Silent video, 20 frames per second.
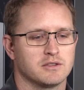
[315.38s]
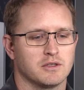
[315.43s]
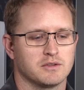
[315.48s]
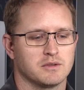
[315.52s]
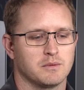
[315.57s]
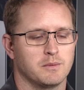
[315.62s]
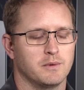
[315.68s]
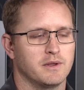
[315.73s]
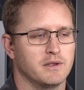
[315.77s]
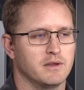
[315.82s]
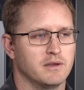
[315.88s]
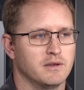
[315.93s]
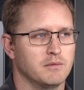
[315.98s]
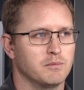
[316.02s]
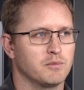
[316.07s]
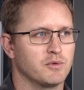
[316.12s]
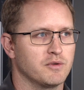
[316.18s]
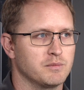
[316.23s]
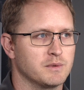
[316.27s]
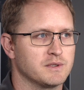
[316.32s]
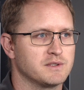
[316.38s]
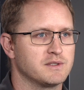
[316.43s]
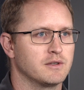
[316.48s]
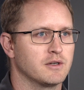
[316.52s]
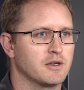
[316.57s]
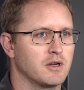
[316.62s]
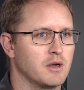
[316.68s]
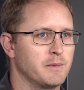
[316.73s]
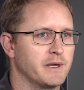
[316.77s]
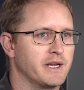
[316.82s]
So some of the improvements that
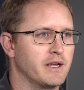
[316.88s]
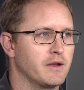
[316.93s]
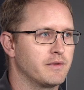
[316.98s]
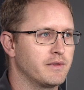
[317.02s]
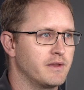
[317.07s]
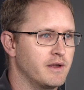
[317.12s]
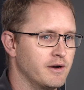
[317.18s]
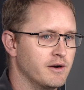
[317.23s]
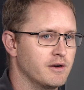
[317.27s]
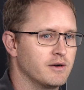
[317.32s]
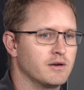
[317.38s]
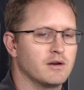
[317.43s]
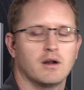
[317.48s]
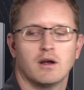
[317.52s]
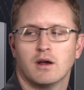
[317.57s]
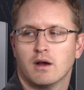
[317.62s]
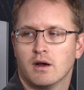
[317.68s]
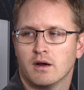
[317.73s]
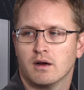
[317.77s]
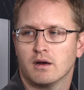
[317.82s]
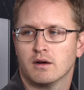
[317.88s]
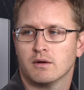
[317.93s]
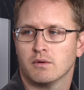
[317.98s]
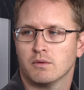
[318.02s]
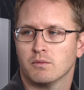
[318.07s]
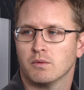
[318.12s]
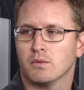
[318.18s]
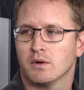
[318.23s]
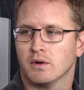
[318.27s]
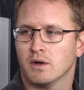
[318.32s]
are coming out there,
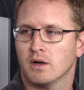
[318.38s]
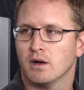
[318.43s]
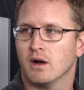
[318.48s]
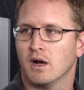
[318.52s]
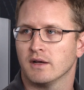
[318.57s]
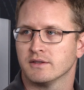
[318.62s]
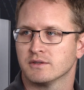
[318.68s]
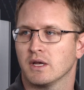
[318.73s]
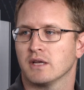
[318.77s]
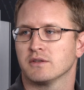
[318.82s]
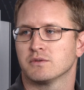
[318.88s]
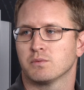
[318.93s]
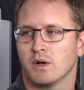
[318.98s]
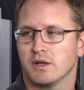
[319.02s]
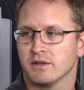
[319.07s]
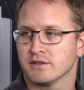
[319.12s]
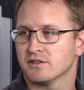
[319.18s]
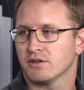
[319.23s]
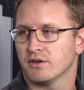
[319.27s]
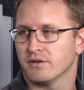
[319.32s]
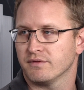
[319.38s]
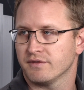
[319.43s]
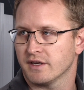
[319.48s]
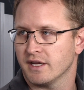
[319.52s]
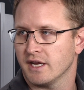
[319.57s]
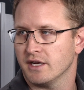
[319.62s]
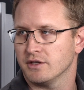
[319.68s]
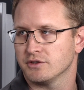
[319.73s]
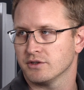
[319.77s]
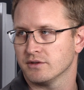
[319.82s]
as well as
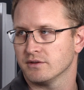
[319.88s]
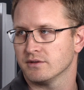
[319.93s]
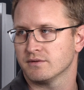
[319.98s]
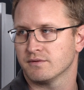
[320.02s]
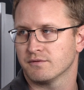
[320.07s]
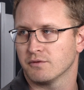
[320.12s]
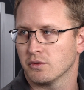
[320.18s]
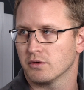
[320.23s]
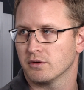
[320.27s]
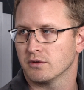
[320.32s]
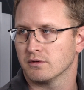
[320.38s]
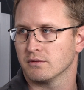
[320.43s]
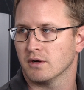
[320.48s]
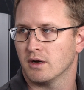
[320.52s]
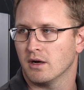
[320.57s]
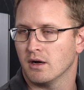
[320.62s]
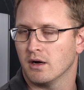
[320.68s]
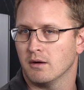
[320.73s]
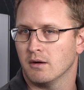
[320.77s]
certifications for